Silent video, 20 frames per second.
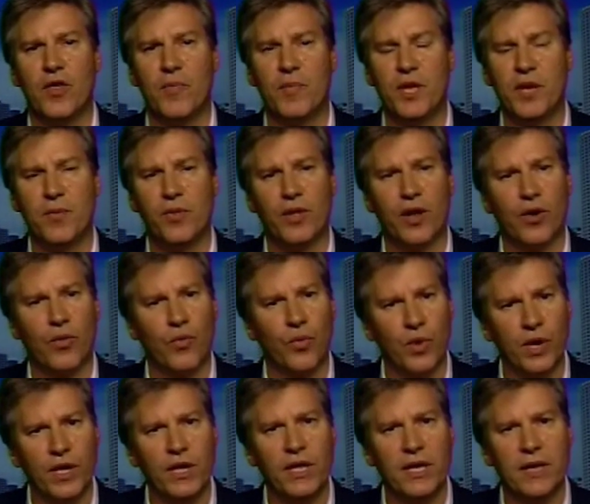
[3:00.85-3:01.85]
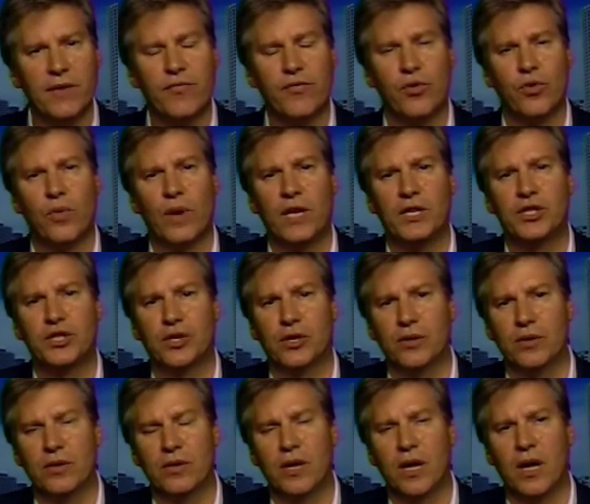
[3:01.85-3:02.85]
the people that are really
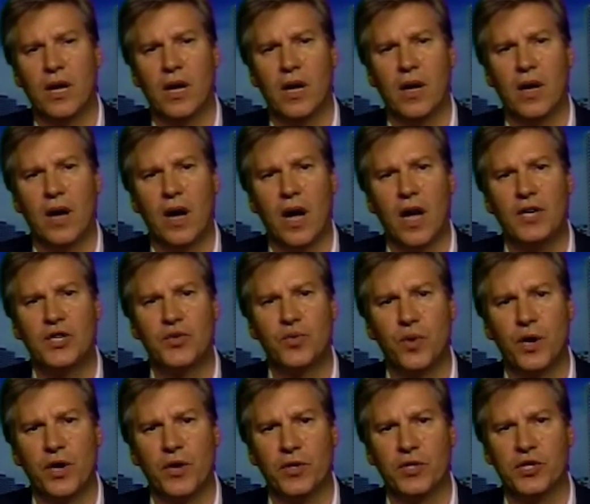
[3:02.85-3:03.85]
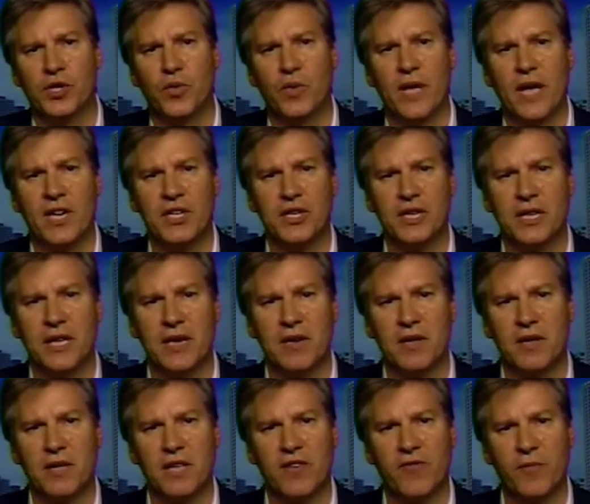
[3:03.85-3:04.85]
influential on Twitter. So we actually
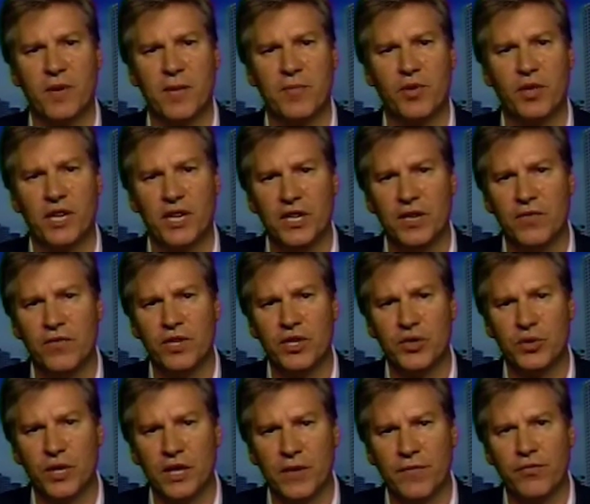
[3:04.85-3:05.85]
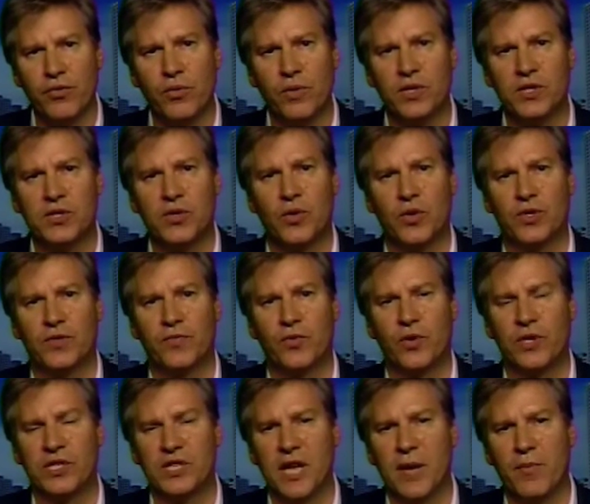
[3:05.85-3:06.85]
can give people individual influence scores.
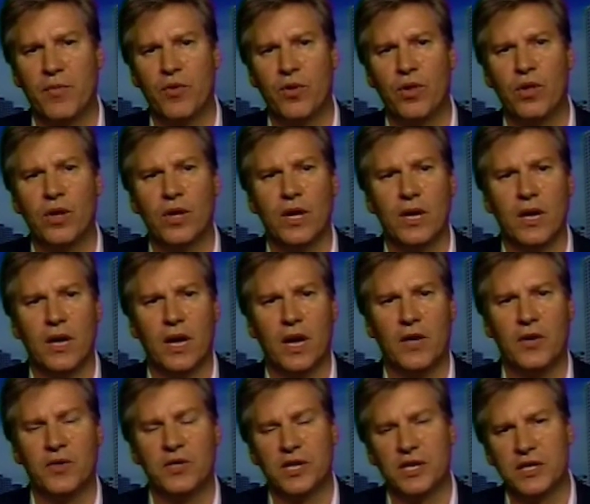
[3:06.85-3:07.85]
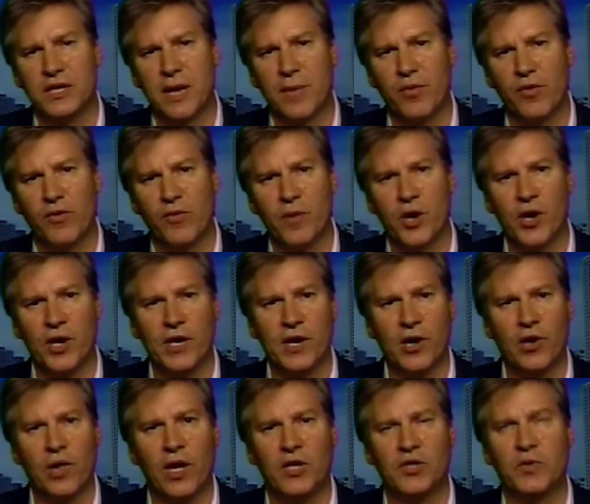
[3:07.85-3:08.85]
For example, I use the example of American
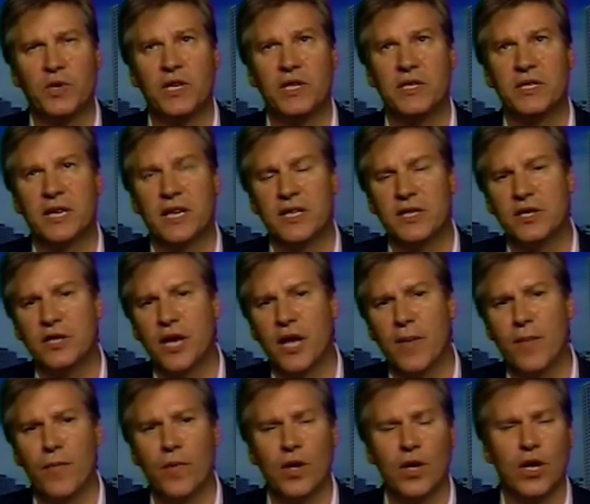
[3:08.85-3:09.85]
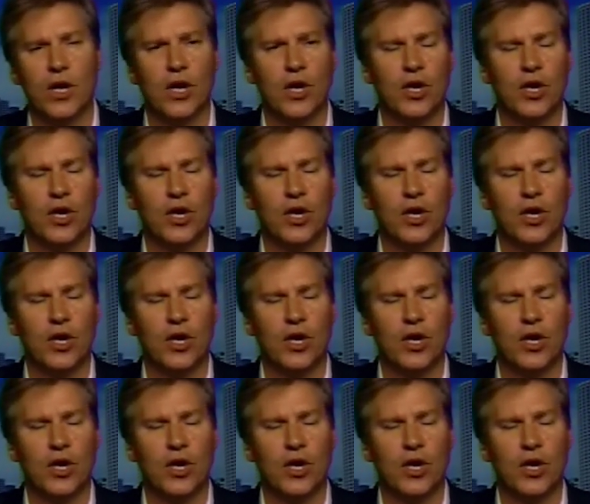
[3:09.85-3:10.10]
Airlines. We can say to them,